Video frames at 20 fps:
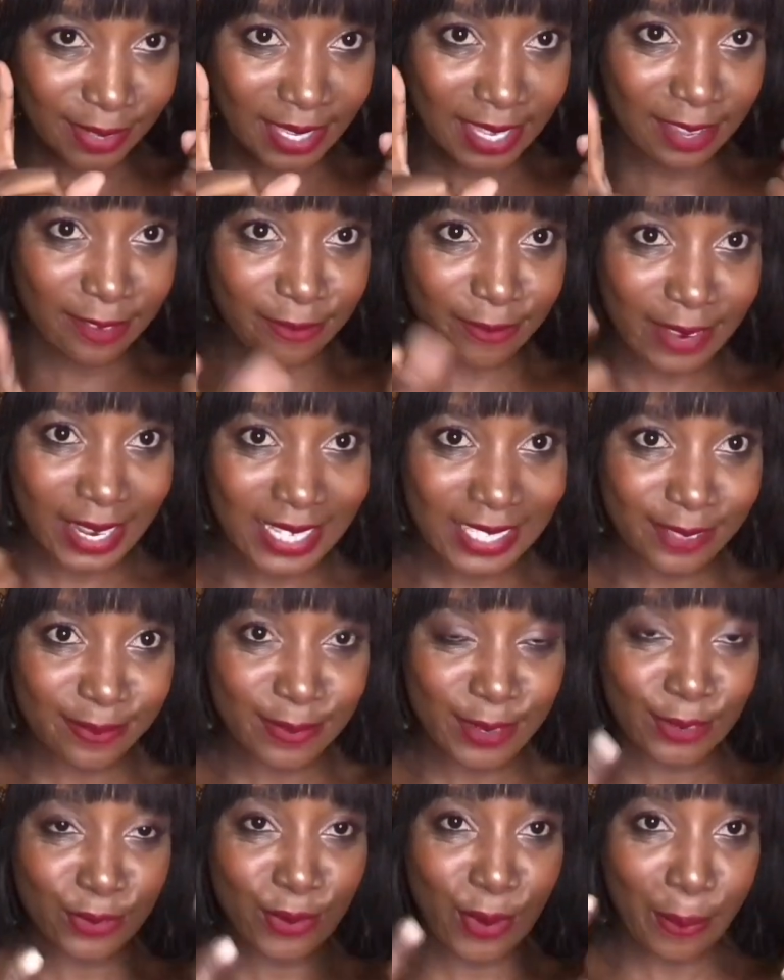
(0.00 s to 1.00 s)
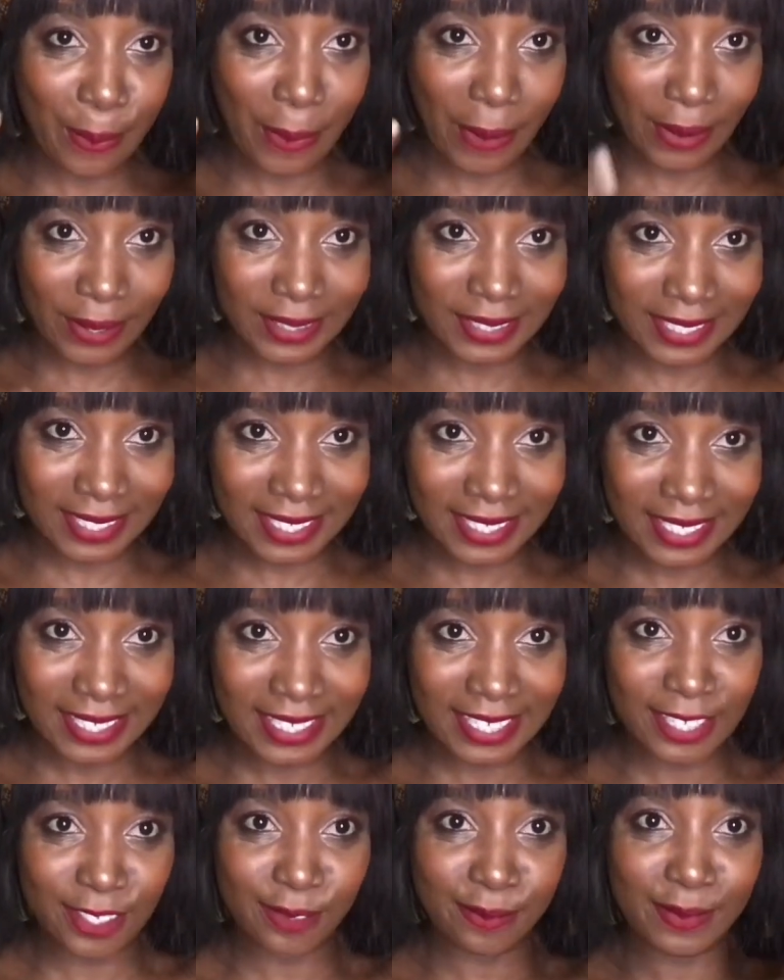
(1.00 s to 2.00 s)
He invites me to a party,
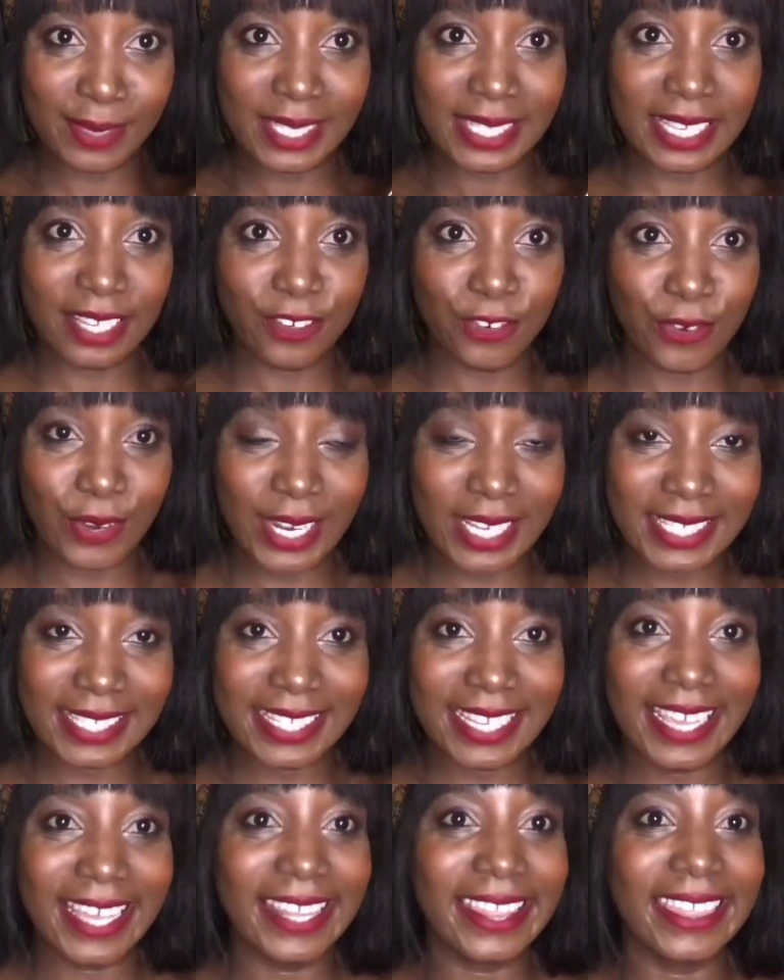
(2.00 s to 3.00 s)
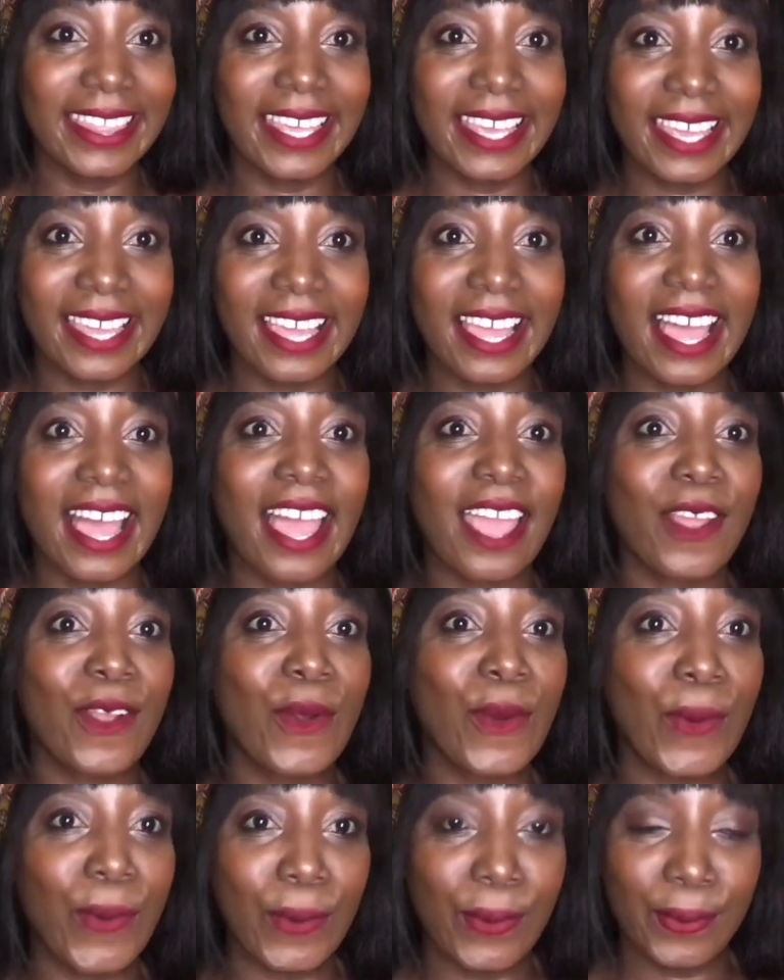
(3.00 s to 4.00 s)
gives me his address, and there I
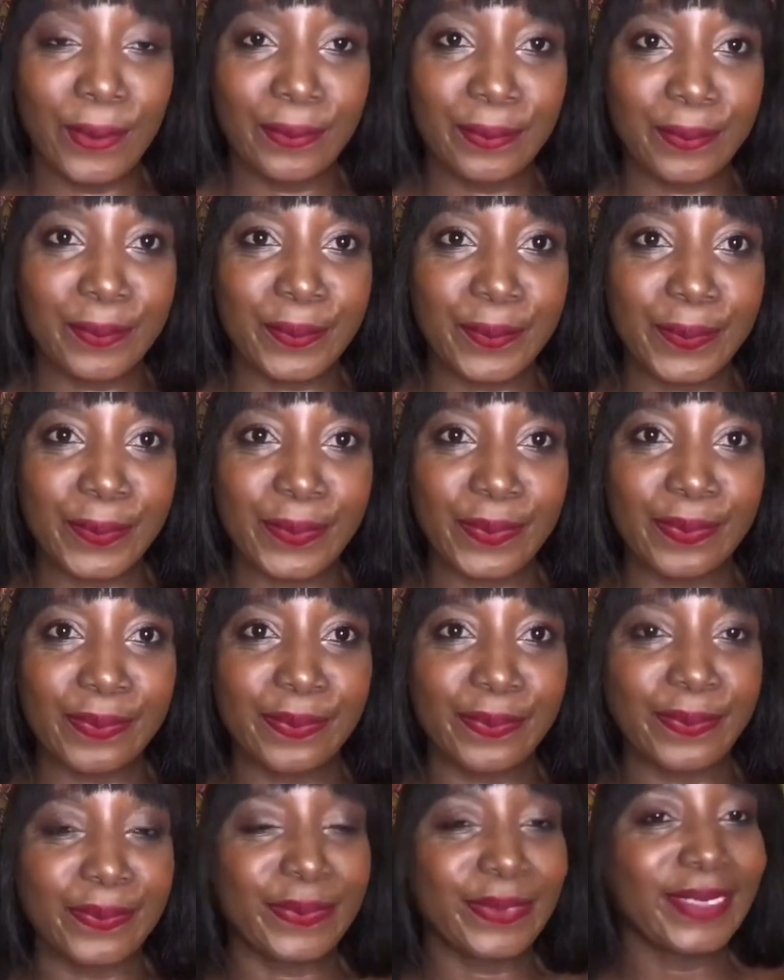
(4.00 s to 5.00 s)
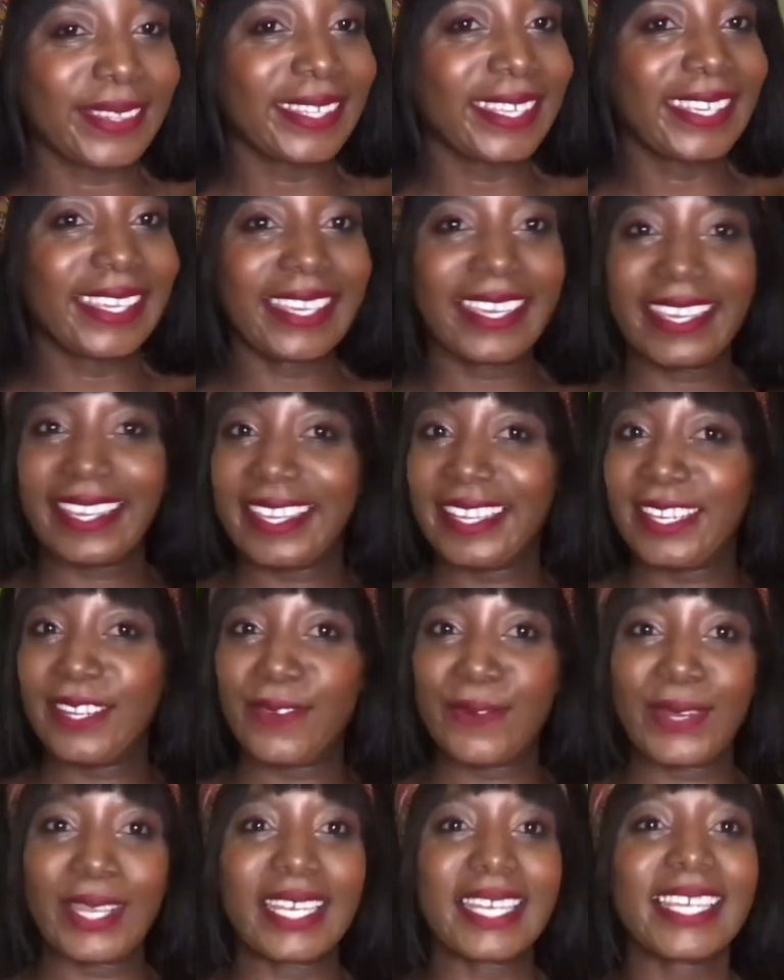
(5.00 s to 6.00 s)
go.
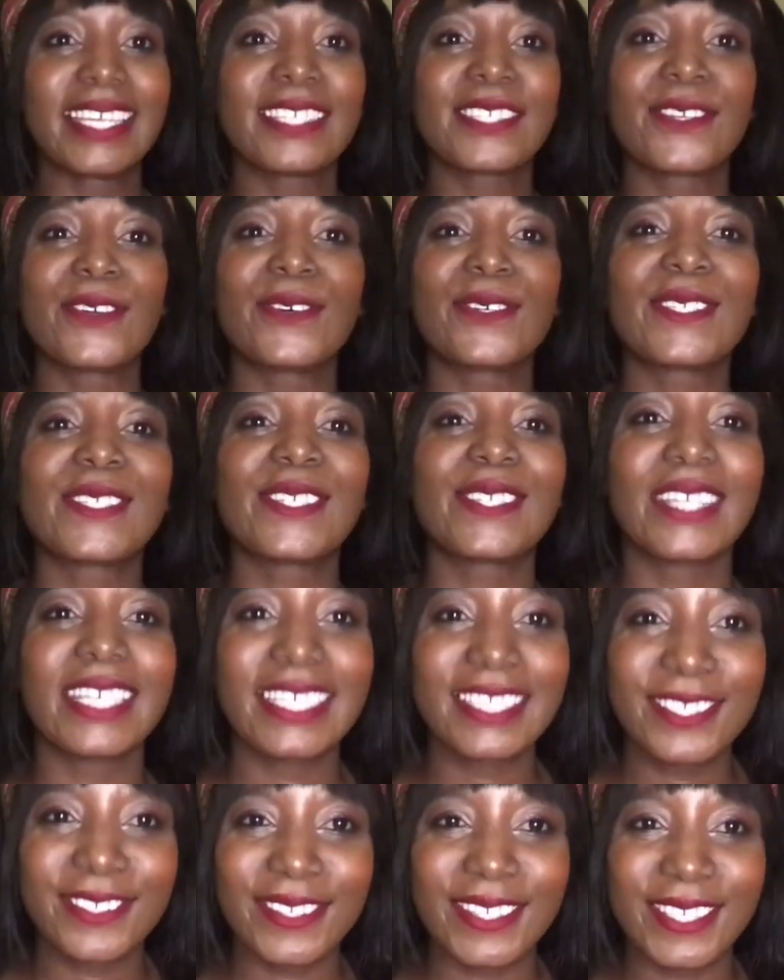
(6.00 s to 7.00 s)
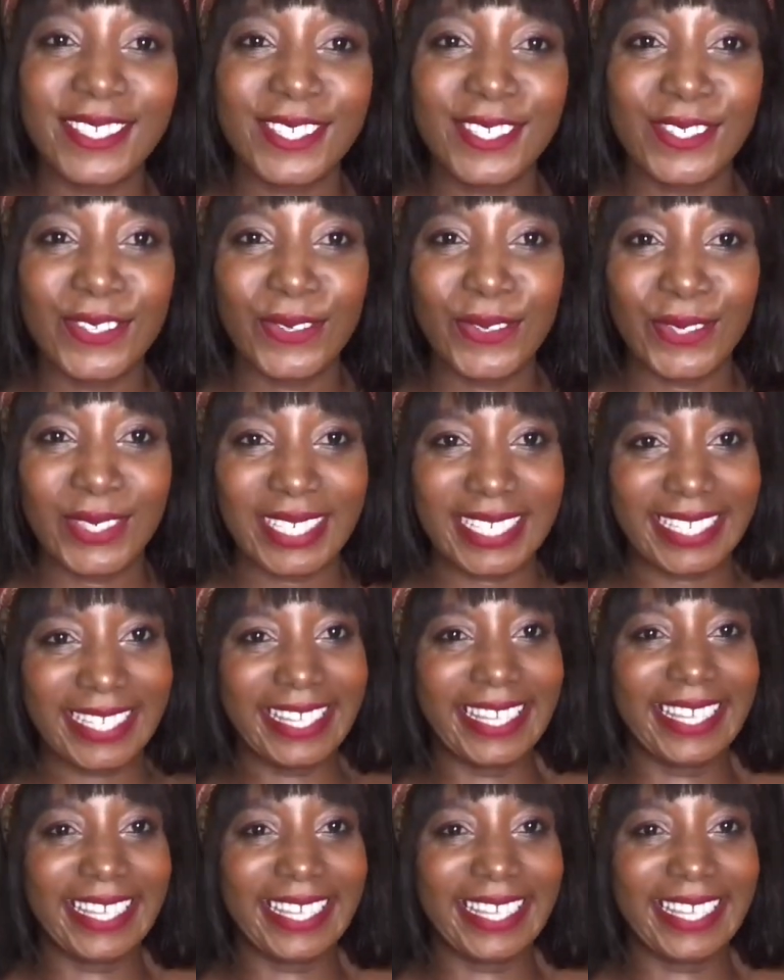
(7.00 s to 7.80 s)
Anyway, let's go straight to the story.